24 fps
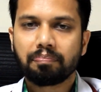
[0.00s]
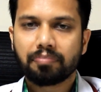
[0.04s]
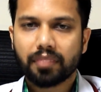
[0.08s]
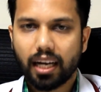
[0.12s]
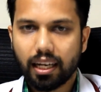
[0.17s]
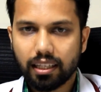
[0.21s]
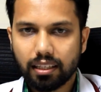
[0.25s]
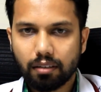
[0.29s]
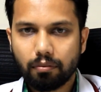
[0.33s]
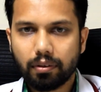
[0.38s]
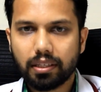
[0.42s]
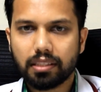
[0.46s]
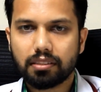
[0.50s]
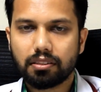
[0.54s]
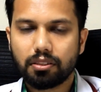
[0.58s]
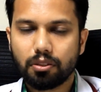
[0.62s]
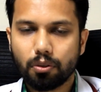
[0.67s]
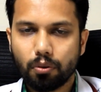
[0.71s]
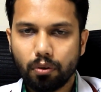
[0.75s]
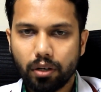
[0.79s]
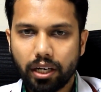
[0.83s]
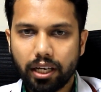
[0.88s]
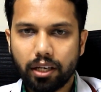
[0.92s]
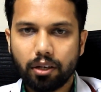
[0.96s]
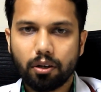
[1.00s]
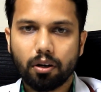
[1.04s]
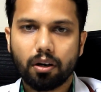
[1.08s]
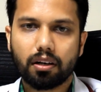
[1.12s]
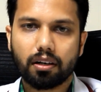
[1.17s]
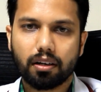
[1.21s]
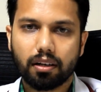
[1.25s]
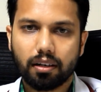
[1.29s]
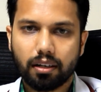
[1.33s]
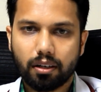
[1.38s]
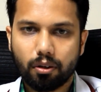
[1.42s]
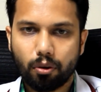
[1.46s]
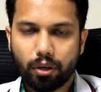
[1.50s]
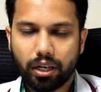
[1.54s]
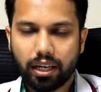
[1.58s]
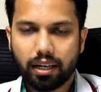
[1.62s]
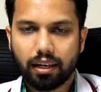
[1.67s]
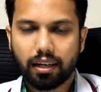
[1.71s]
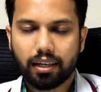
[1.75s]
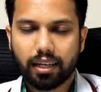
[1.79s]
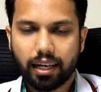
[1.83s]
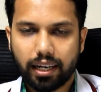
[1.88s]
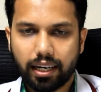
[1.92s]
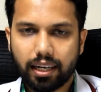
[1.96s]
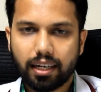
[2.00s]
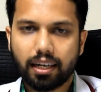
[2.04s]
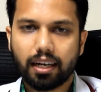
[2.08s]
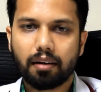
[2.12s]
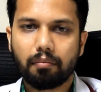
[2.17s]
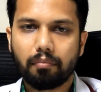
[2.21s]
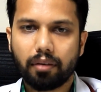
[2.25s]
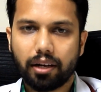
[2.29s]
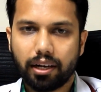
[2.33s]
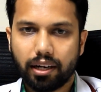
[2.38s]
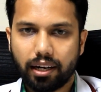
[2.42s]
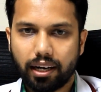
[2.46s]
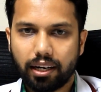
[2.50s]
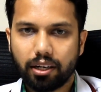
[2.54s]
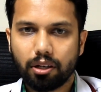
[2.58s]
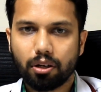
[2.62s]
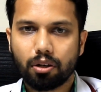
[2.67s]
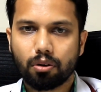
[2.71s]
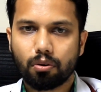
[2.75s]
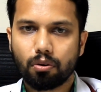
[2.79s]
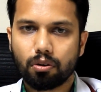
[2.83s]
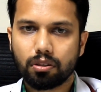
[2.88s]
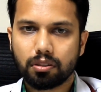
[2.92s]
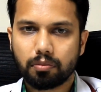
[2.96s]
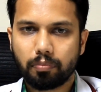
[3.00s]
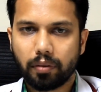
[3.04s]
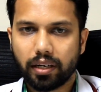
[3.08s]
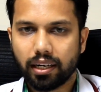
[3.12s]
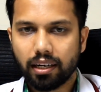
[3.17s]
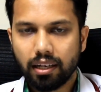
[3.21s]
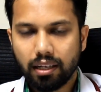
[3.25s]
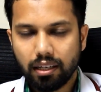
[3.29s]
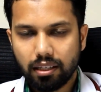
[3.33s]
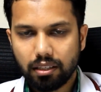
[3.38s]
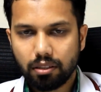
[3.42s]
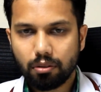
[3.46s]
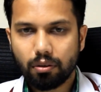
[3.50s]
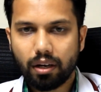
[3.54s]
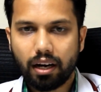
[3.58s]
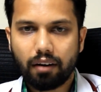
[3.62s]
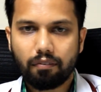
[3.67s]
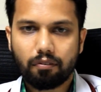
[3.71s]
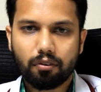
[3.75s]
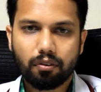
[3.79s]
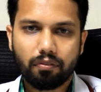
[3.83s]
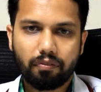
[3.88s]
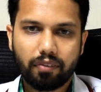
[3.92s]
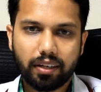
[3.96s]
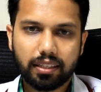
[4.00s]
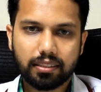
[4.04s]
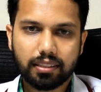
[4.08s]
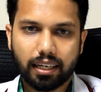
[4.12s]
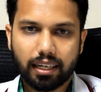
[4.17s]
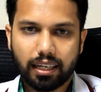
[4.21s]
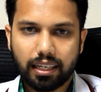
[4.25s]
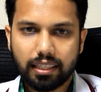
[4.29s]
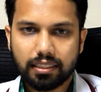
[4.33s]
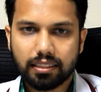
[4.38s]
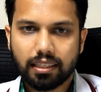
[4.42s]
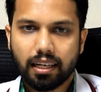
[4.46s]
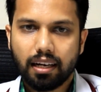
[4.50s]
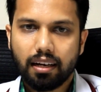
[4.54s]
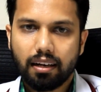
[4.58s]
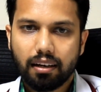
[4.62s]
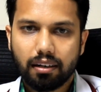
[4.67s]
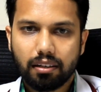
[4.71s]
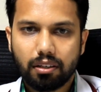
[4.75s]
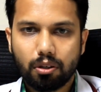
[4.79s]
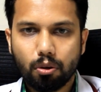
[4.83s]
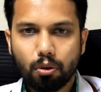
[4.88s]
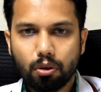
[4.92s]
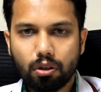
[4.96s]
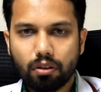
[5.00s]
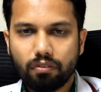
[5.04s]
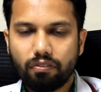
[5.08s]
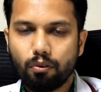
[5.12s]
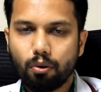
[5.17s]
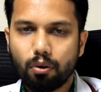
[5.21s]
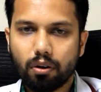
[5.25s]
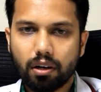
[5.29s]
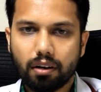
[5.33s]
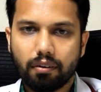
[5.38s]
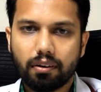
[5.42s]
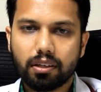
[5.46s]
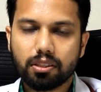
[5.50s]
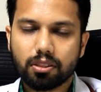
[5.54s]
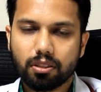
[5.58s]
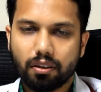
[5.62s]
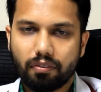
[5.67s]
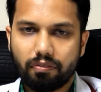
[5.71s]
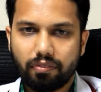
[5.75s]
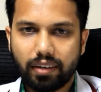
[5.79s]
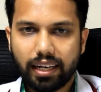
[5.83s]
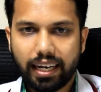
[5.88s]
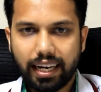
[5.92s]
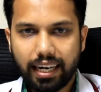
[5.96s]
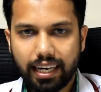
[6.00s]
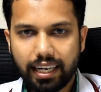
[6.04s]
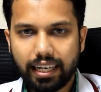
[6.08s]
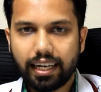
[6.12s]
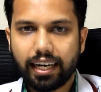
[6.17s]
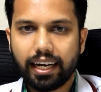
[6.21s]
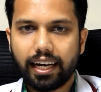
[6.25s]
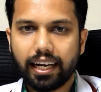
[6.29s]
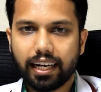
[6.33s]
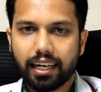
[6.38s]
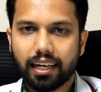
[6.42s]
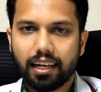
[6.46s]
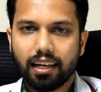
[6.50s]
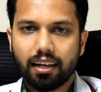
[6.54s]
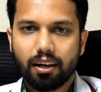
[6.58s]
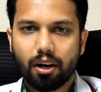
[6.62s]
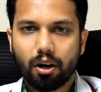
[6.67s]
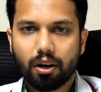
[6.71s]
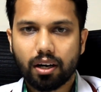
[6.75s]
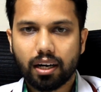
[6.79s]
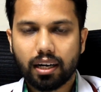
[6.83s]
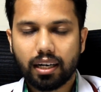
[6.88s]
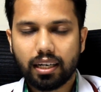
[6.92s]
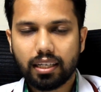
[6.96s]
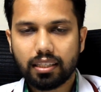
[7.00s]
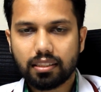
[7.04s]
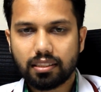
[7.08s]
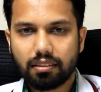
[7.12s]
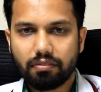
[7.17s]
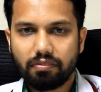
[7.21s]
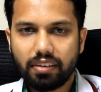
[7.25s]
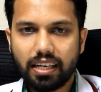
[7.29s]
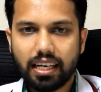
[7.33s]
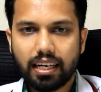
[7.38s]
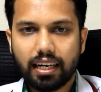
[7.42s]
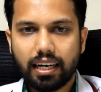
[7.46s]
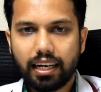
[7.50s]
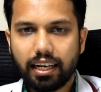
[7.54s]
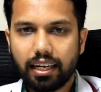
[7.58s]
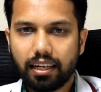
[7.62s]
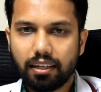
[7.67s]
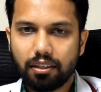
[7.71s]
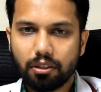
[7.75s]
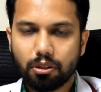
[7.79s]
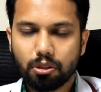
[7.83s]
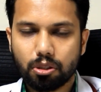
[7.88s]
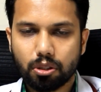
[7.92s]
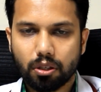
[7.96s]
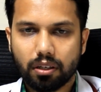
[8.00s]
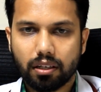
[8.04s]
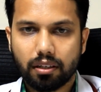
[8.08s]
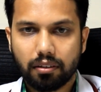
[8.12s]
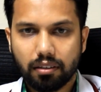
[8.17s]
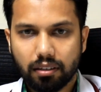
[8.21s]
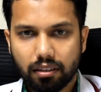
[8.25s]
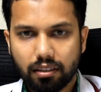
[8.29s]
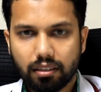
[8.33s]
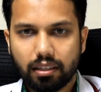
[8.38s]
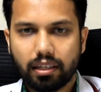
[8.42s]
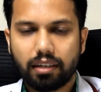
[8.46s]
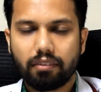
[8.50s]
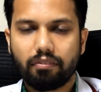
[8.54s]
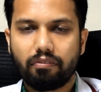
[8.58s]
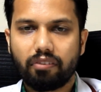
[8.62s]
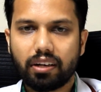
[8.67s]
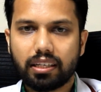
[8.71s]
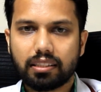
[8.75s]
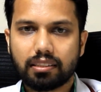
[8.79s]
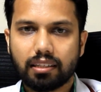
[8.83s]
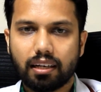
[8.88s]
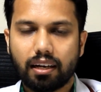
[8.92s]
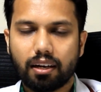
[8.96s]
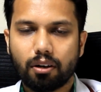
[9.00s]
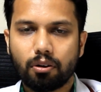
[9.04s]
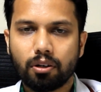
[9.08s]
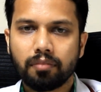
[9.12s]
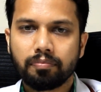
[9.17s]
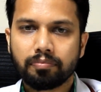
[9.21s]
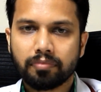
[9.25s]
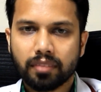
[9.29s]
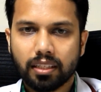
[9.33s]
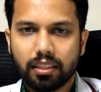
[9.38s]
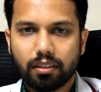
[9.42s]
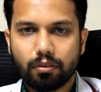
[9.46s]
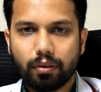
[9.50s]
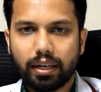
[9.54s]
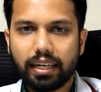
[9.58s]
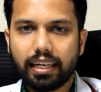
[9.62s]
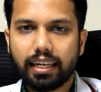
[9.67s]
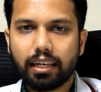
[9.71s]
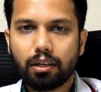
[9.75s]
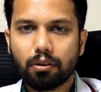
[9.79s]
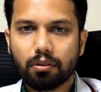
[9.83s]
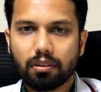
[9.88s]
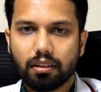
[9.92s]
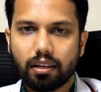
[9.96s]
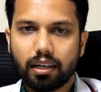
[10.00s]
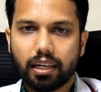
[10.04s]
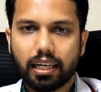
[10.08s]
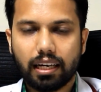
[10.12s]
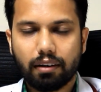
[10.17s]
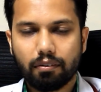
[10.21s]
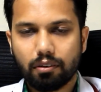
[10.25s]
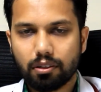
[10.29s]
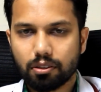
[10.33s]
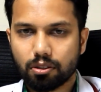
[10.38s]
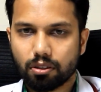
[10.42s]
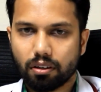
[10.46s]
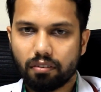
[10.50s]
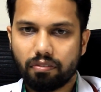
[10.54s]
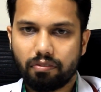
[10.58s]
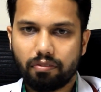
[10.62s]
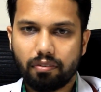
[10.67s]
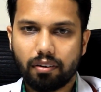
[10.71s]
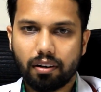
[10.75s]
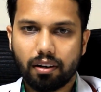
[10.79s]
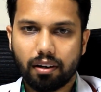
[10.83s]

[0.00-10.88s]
Otherwise, during your curriculum and your course period, you have to fix at least 2 to 4 hours of daily reading, or at least weekly you should fix around 20 to 30 hours of